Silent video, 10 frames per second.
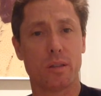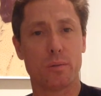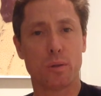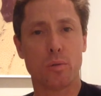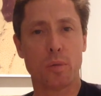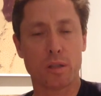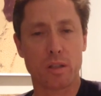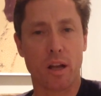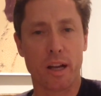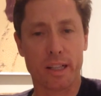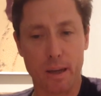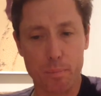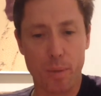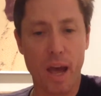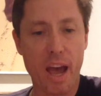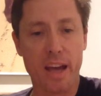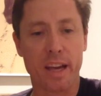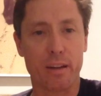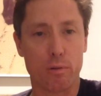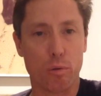It was almost like a bag
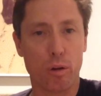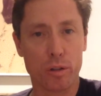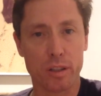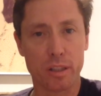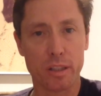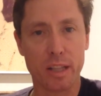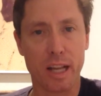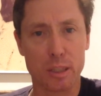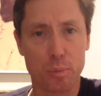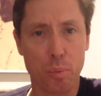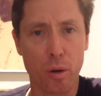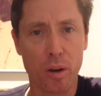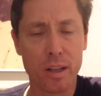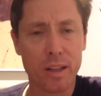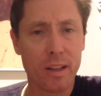had rotted in that spot.